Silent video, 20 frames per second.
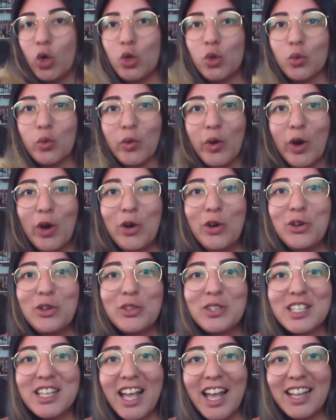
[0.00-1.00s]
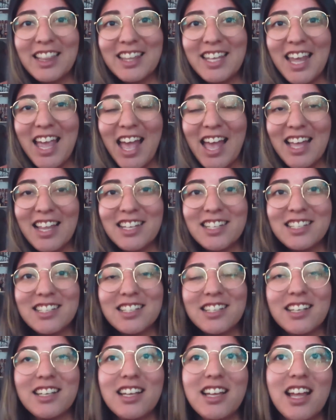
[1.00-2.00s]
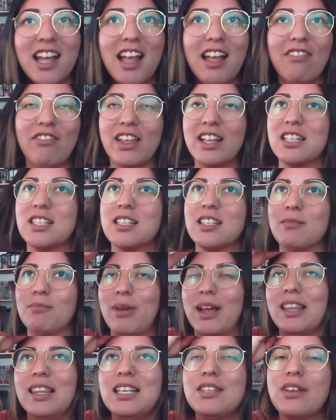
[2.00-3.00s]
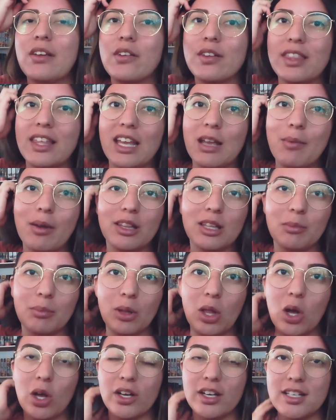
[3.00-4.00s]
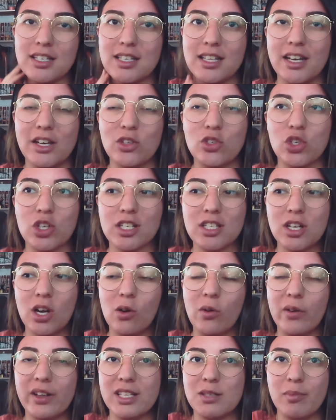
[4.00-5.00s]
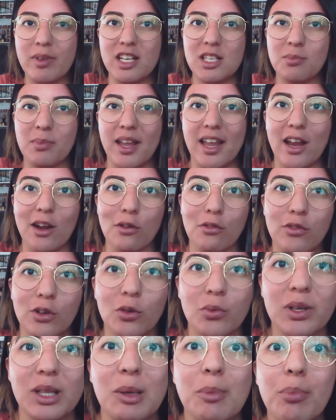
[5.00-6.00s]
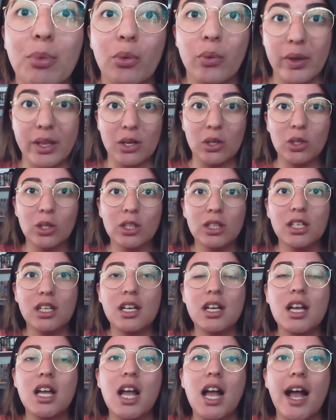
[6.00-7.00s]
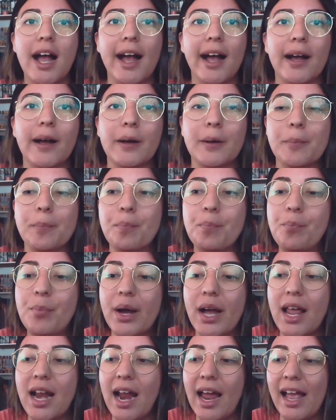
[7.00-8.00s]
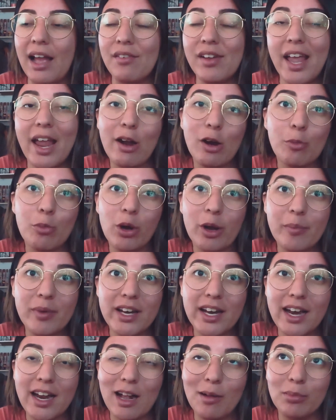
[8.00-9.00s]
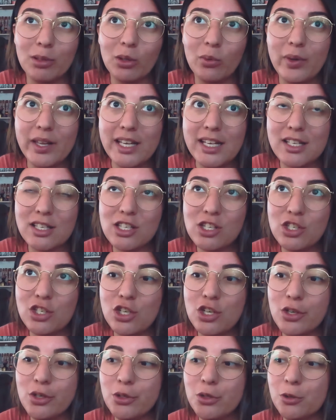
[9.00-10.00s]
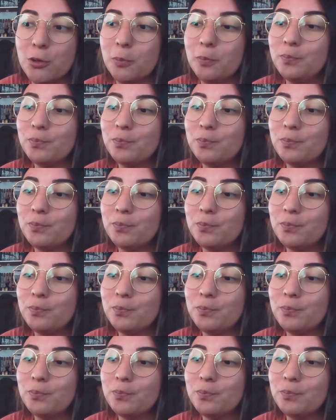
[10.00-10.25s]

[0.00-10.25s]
gross at the ends. That's my least favorite thing about the blonde is that it just always makes my hair really brittle. Um, but I have a hair appointment in a couple of weeks to